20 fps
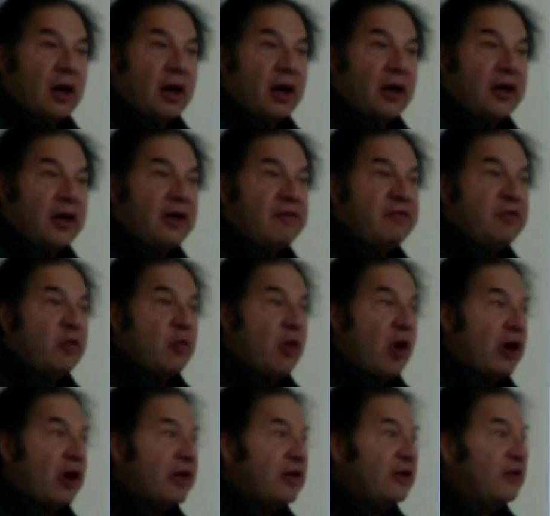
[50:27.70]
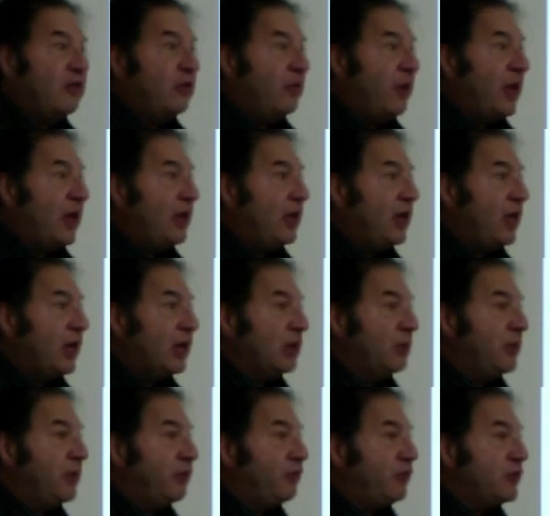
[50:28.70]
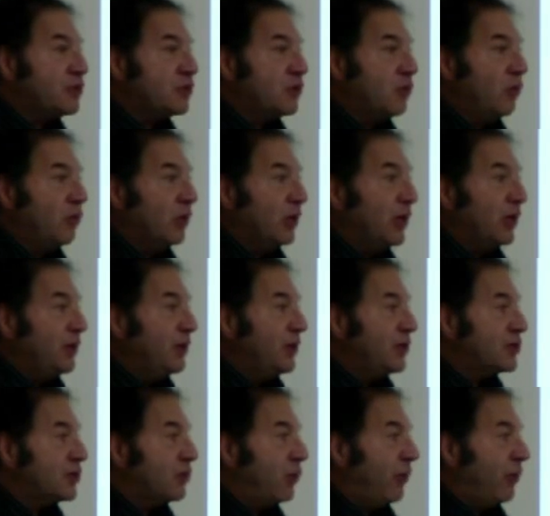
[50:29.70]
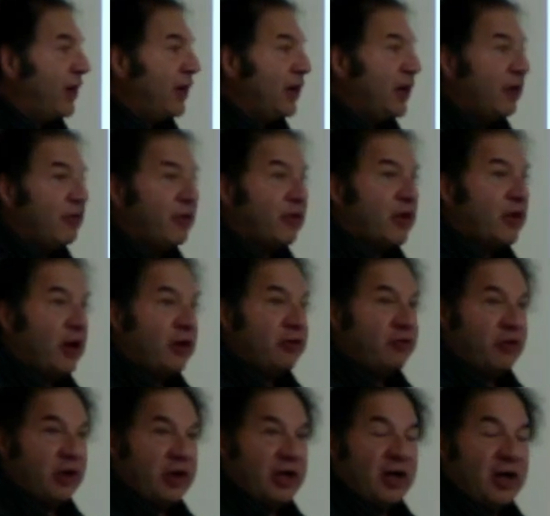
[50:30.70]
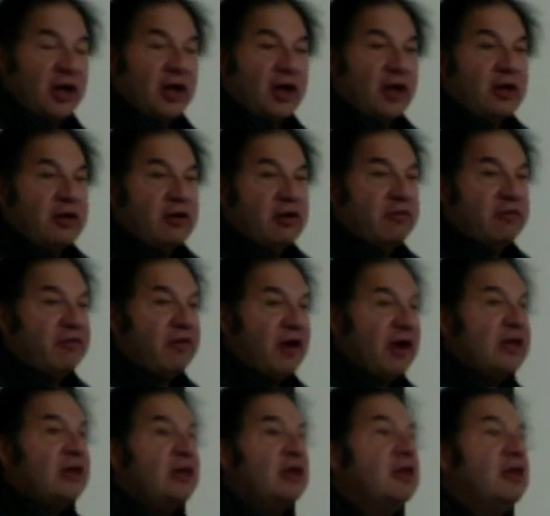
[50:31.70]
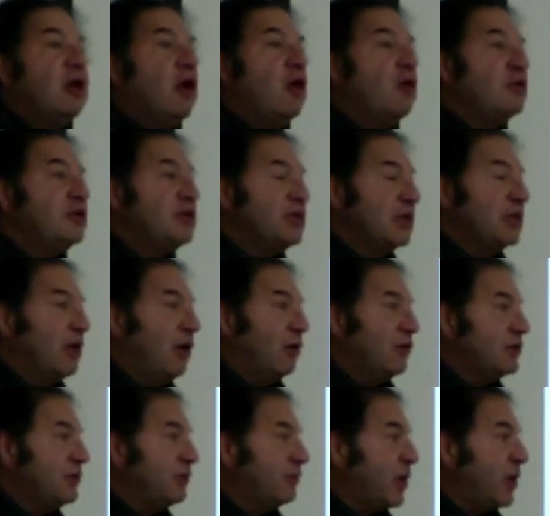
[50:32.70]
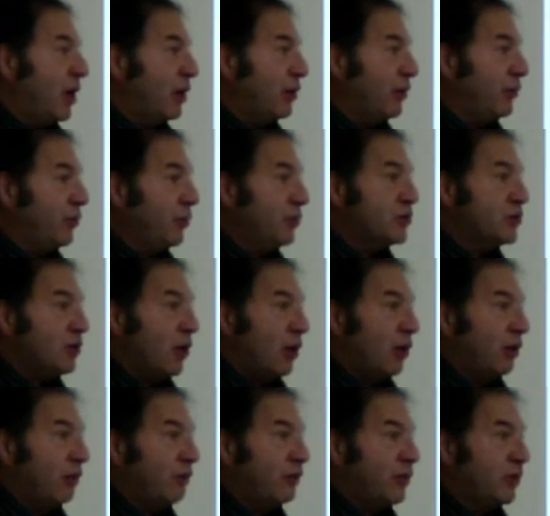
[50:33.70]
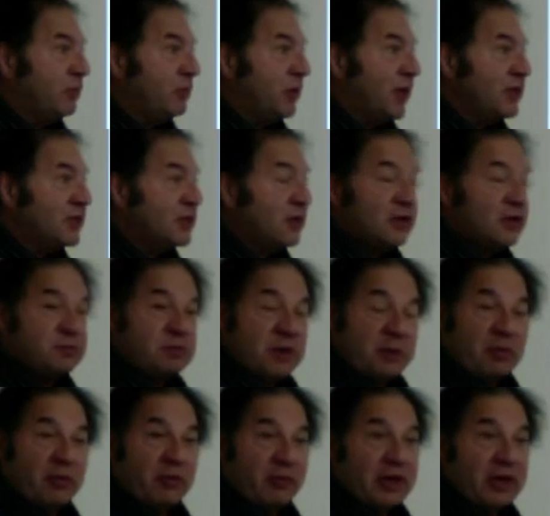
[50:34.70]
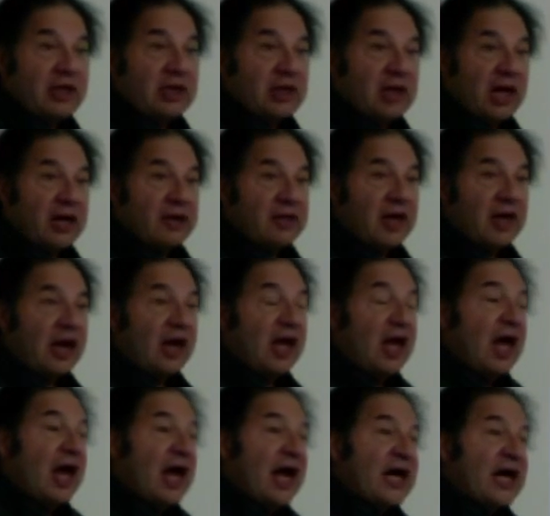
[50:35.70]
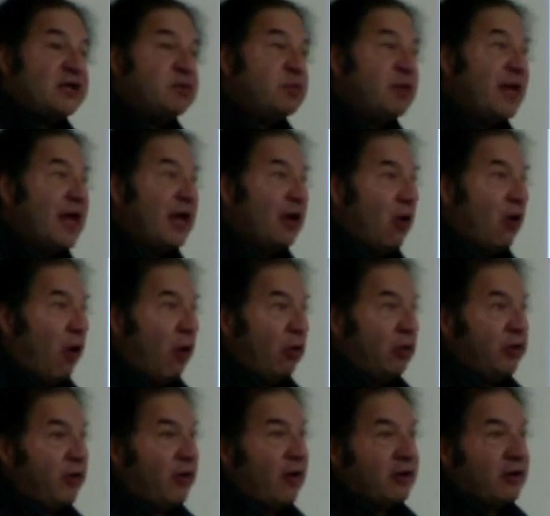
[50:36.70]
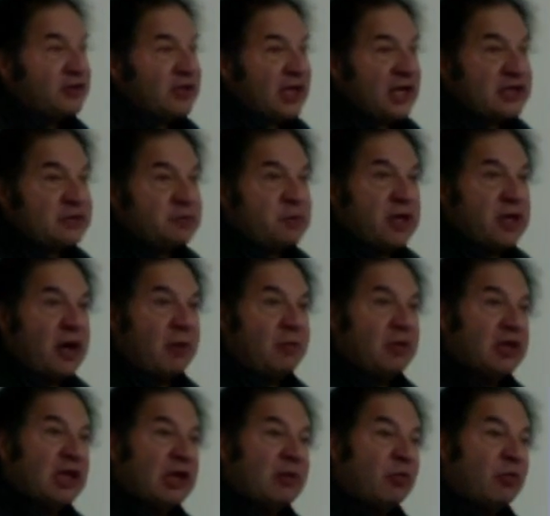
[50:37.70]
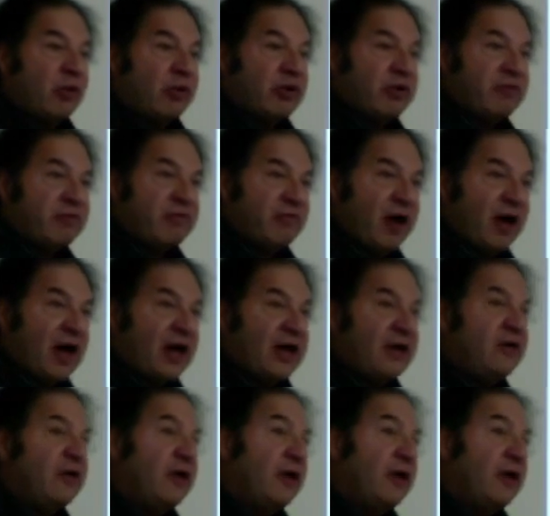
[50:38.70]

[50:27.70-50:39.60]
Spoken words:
If you walk into any elementary school in this or any other country, you'll find loads and loads of color used all over the place because people really like that. As we get older, our tastes become a little more refined.